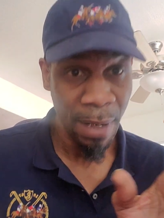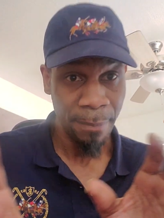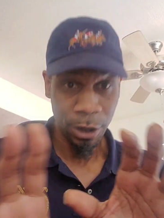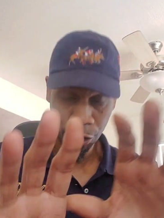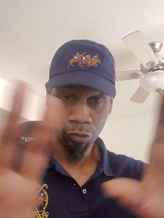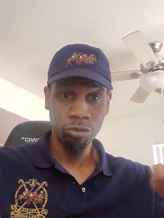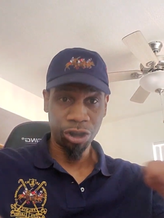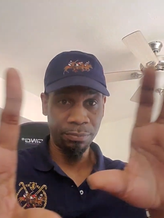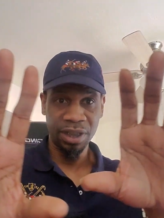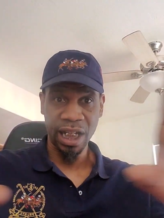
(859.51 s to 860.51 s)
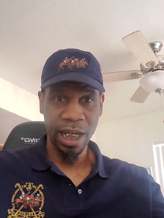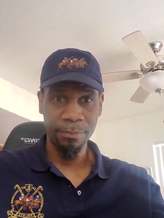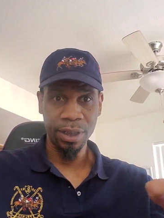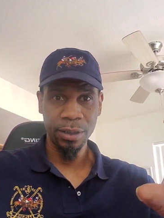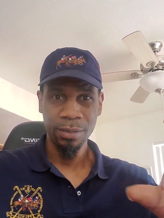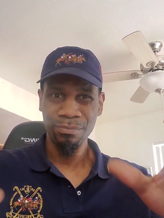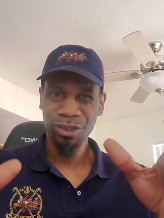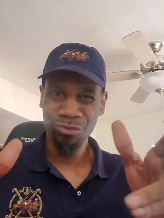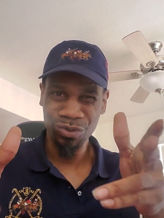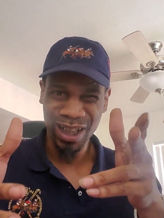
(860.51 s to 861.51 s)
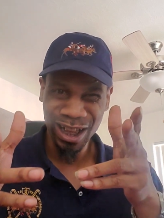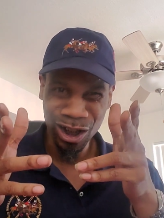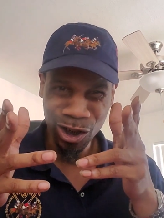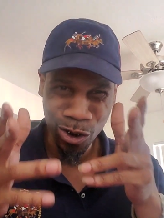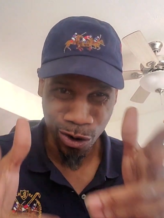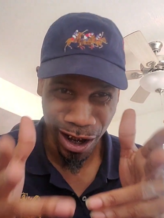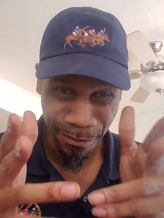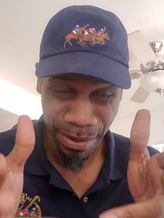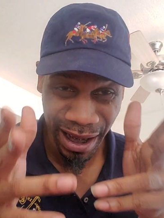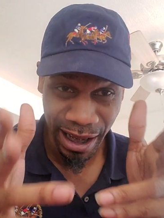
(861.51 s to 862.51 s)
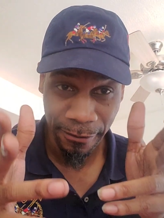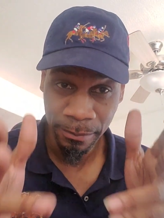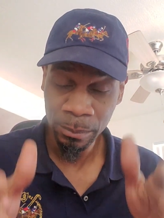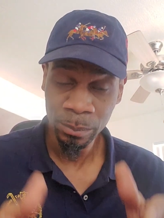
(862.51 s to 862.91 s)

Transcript: might be true sometimes, but you get caught up in it,